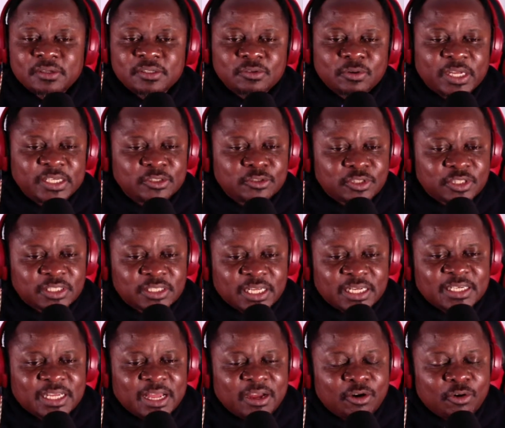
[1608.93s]
when you see
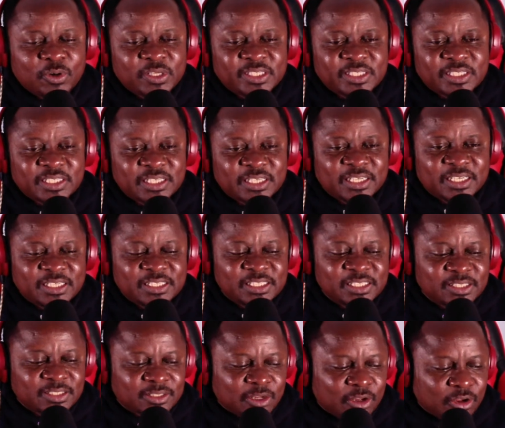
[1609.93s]
them, they're always singing
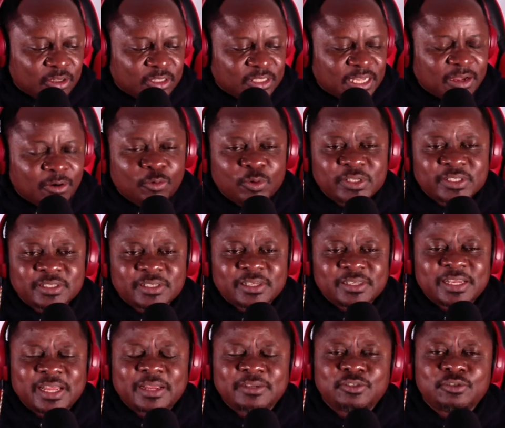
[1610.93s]
this song. They're always,
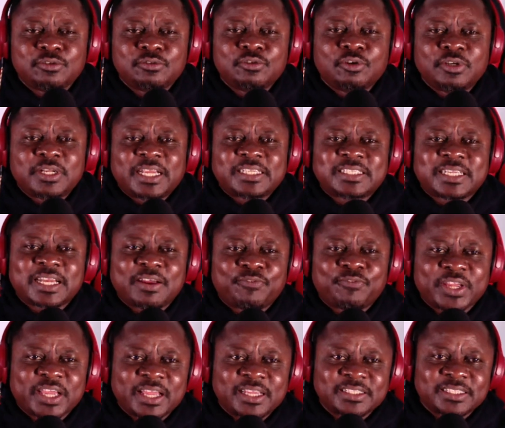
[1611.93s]
you know, that South
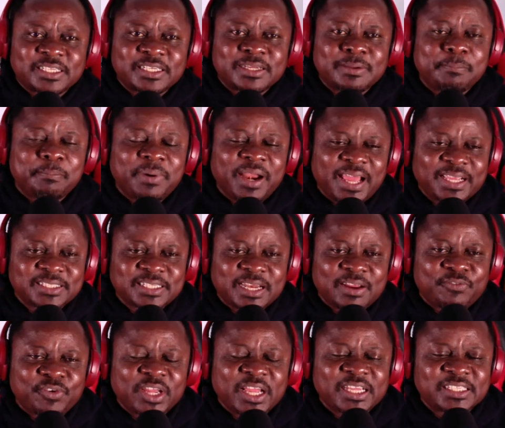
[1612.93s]
Africans, the black South
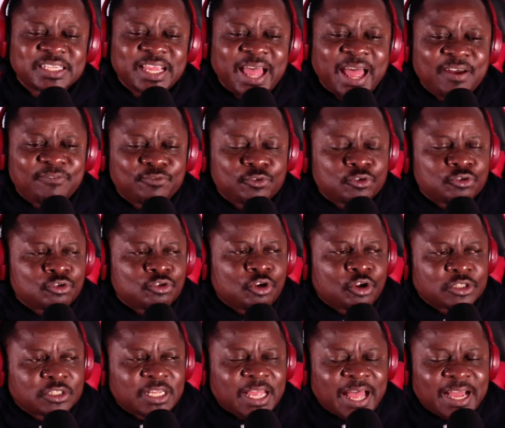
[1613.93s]
Africans, have
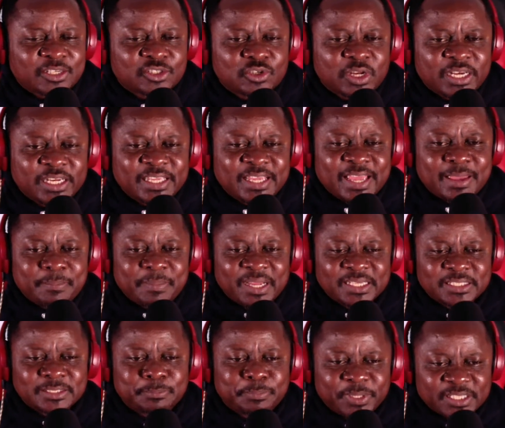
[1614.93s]
not actually
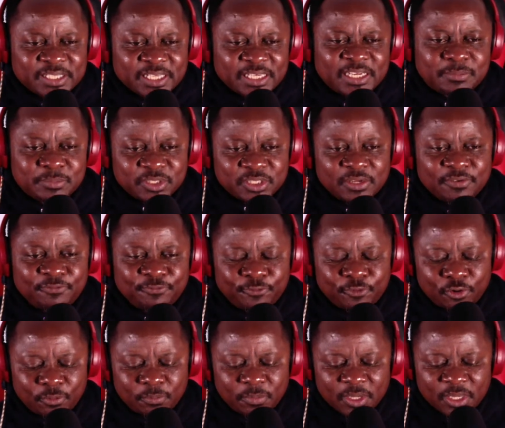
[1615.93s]
emancipated themselves
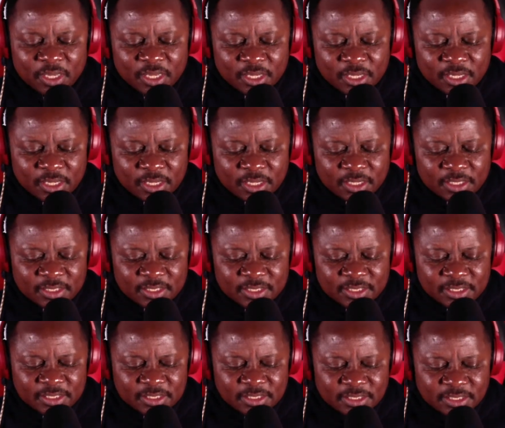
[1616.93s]
from
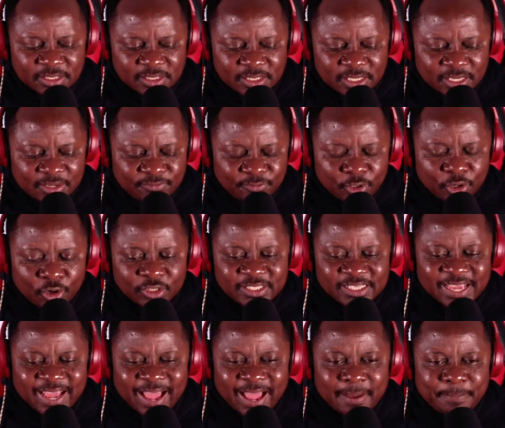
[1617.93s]
the slavery or
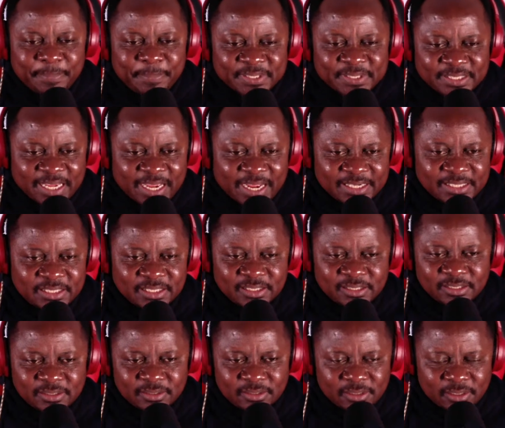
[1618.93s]
the apartheid
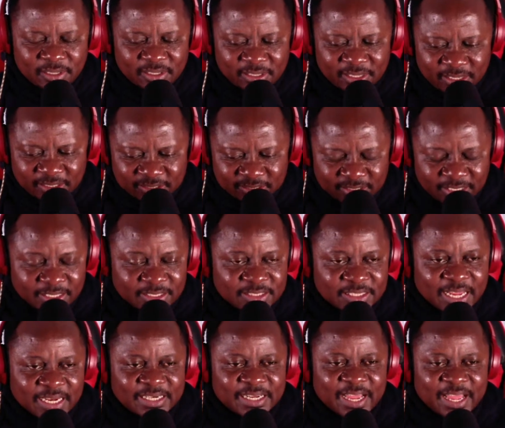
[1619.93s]
states
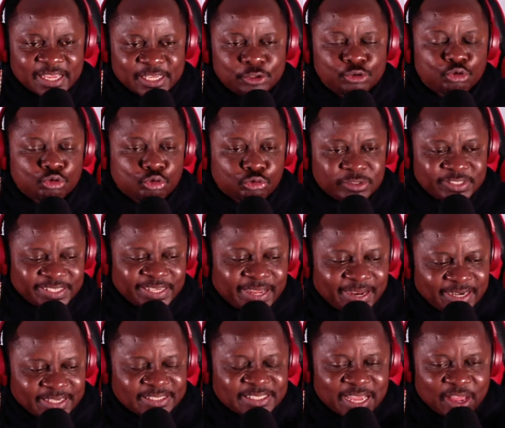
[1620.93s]
that they are in. You could
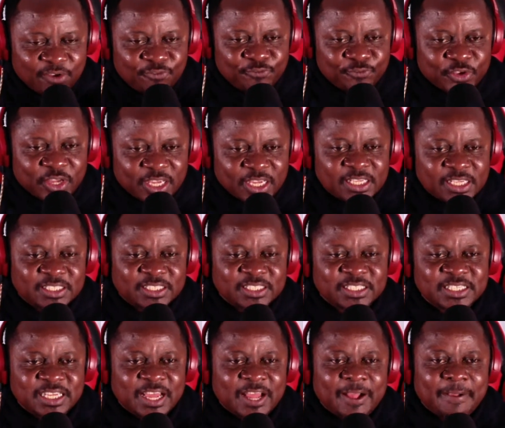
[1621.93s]
tell in their face,
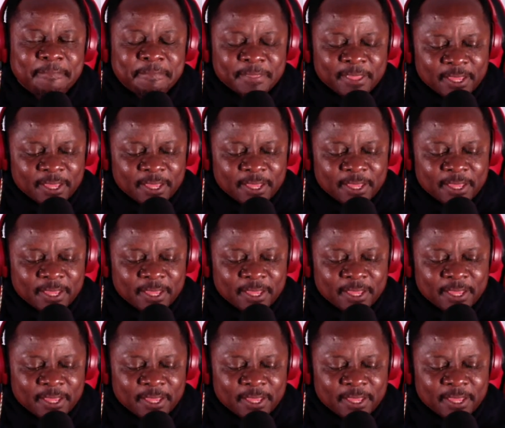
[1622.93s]
in their